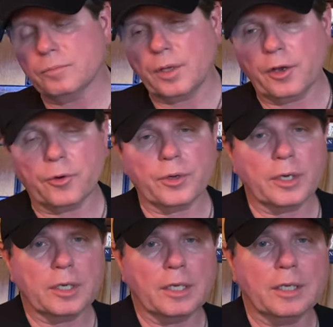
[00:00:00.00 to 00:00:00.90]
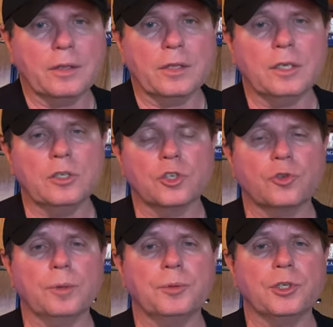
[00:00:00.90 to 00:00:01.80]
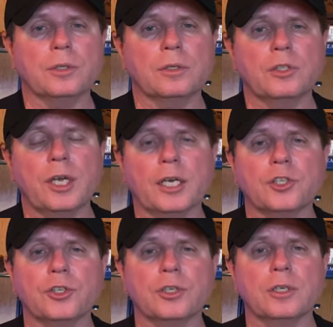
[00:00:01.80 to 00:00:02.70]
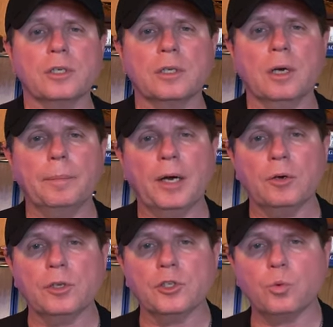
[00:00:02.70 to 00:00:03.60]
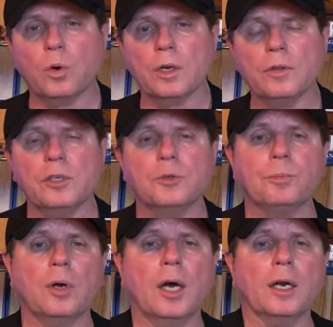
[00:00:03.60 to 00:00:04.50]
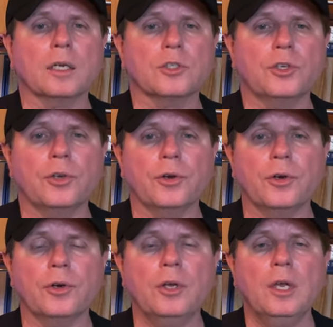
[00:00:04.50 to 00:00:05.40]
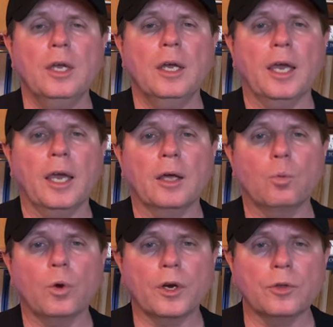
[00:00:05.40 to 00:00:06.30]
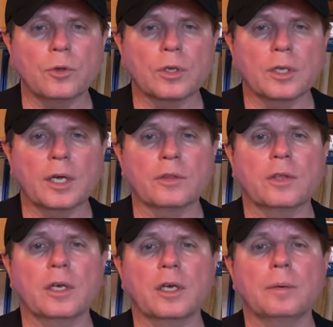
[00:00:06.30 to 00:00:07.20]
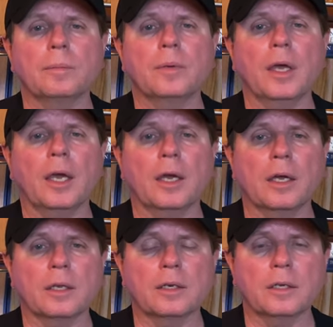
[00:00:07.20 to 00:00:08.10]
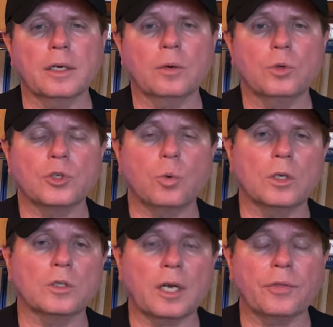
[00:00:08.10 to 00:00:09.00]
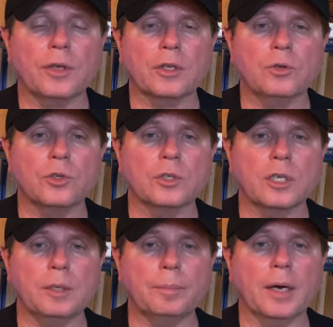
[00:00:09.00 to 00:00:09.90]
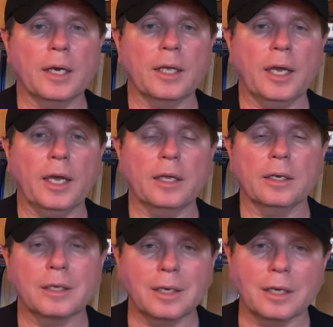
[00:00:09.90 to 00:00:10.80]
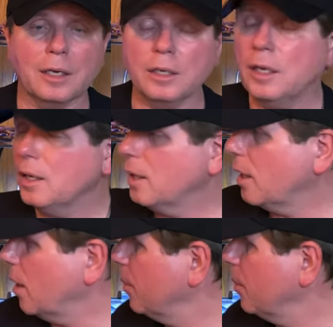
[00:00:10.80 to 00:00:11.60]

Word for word: area in the description section about each one of these products here and where you can get them and uh, which ones I think you should keep on hand. Again, I